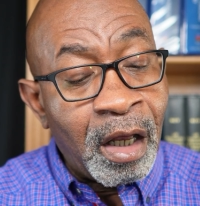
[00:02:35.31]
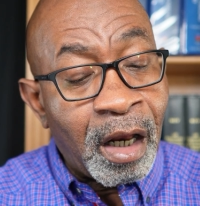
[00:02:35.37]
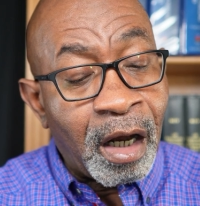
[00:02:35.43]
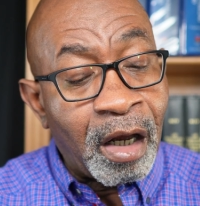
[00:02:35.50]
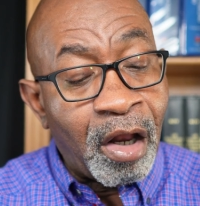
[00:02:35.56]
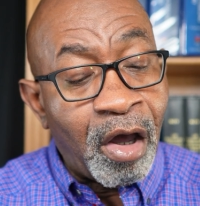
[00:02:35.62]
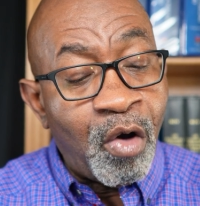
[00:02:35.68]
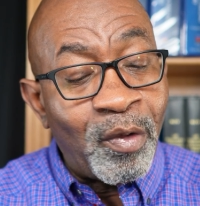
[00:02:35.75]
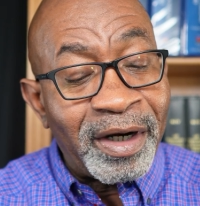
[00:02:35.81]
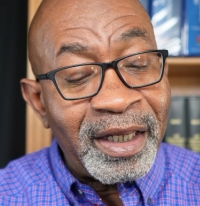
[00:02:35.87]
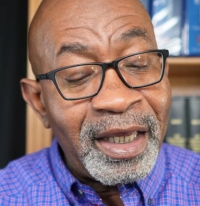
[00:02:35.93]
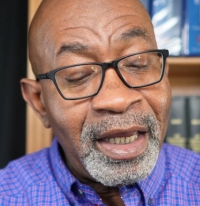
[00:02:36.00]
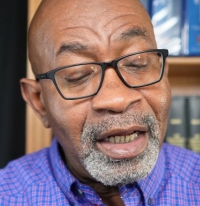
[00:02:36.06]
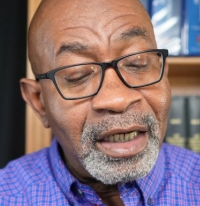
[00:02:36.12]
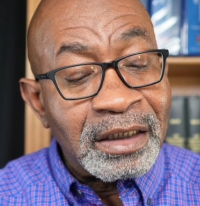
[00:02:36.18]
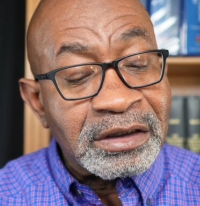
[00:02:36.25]
along with
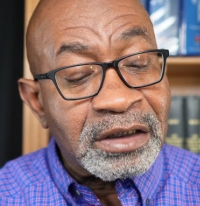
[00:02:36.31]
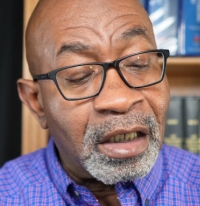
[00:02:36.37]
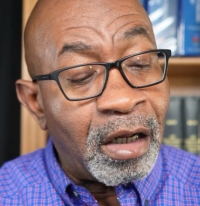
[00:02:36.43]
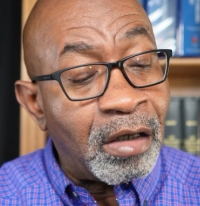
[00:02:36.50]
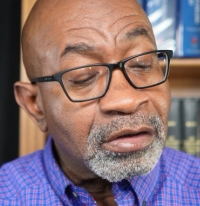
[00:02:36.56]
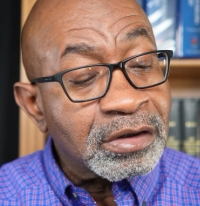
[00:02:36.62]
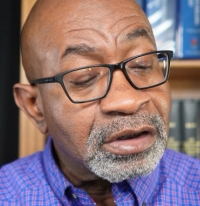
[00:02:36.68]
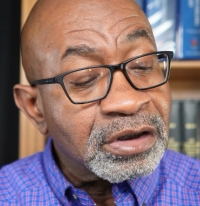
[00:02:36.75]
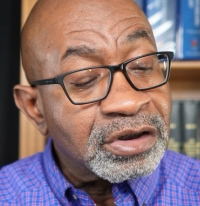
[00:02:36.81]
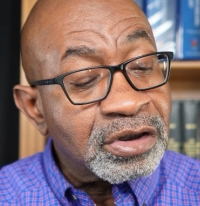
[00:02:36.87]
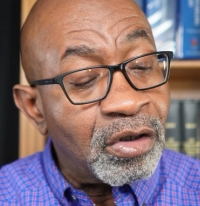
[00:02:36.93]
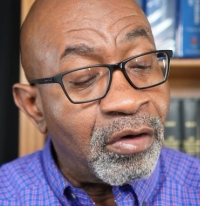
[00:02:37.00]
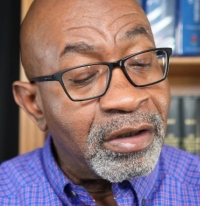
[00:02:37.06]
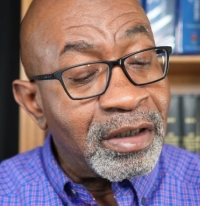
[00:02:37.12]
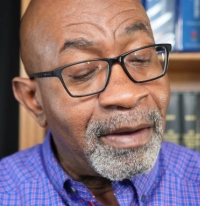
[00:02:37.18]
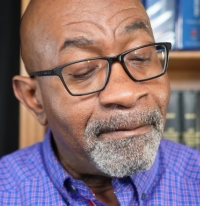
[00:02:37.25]
English glosses
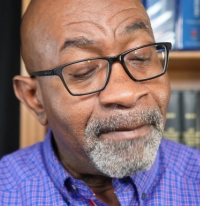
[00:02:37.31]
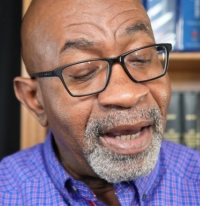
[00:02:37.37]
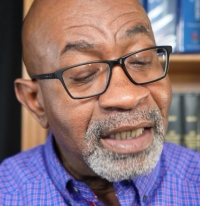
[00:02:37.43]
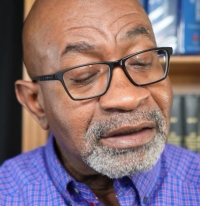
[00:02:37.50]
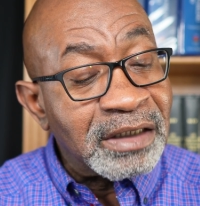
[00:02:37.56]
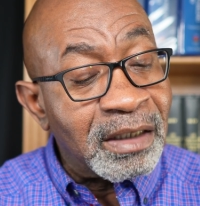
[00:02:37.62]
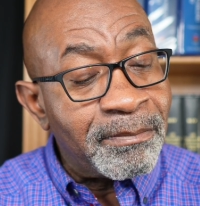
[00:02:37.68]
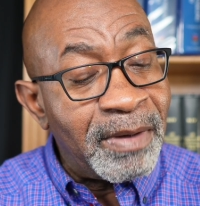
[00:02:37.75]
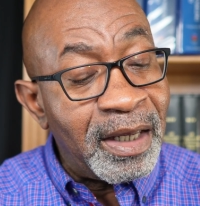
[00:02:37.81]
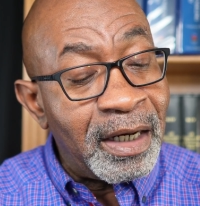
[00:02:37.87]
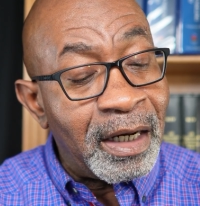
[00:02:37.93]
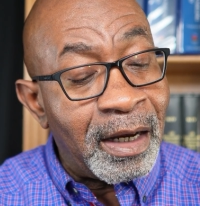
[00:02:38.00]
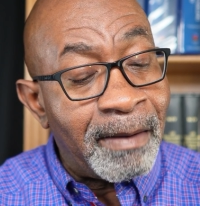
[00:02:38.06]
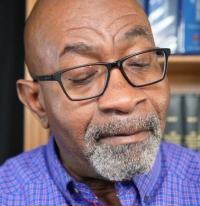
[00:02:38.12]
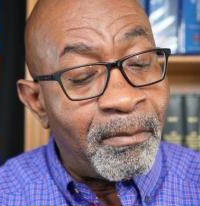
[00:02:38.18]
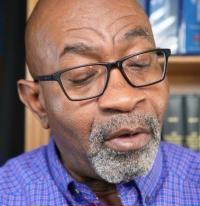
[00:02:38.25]
showing the basic
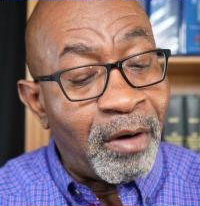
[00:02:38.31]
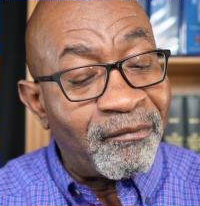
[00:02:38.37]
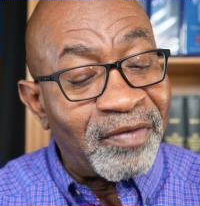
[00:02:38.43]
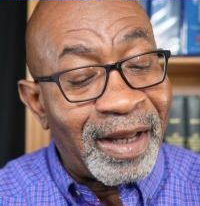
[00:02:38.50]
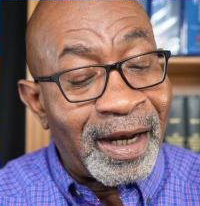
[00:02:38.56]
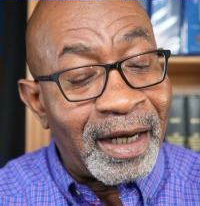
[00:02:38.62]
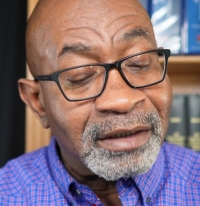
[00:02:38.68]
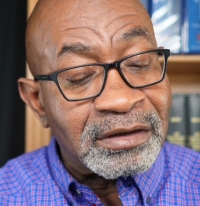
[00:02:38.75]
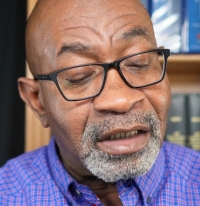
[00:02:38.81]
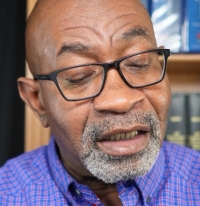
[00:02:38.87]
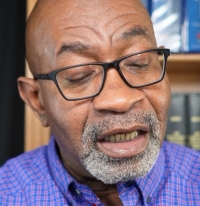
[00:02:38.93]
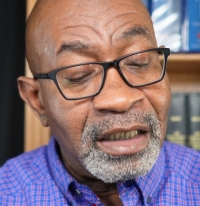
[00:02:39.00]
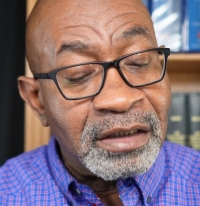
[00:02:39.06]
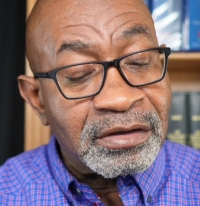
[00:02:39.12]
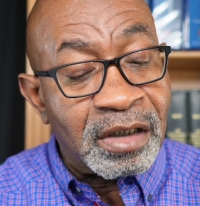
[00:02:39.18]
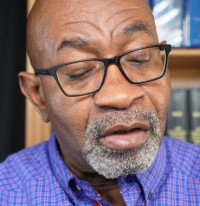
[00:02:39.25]
meaning and morphology of
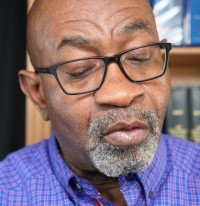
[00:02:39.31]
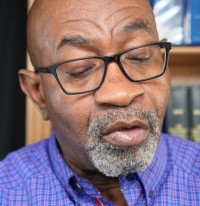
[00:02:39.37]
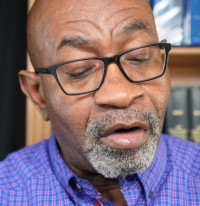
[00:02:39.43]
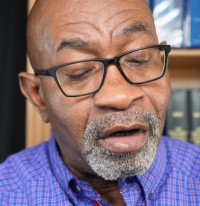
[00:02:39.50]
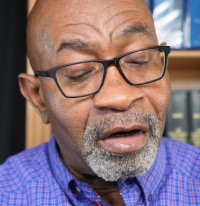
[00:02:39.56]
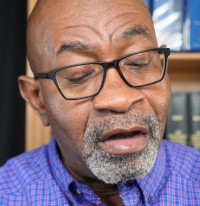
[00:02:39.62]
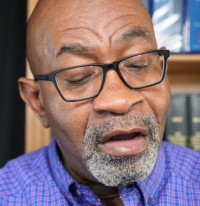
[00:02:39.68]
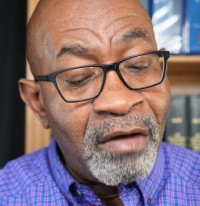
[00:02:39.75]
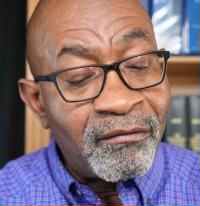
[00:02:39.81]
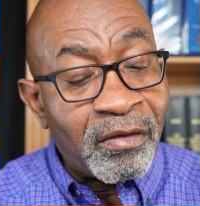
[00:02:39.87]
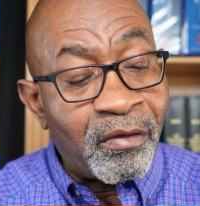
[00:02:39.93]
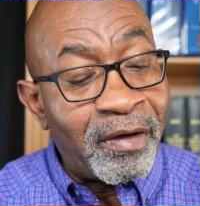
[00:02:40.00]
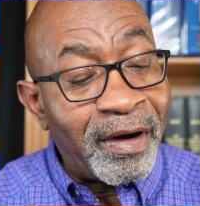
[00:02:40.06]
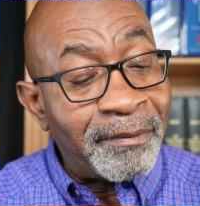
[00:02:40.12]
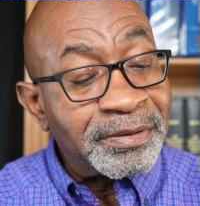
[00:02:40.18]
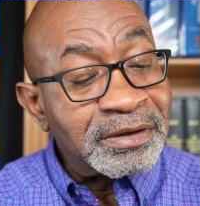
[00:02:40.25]
each of the word for
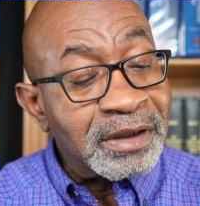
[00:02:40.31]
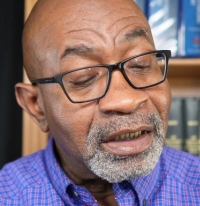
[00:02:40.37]
reference.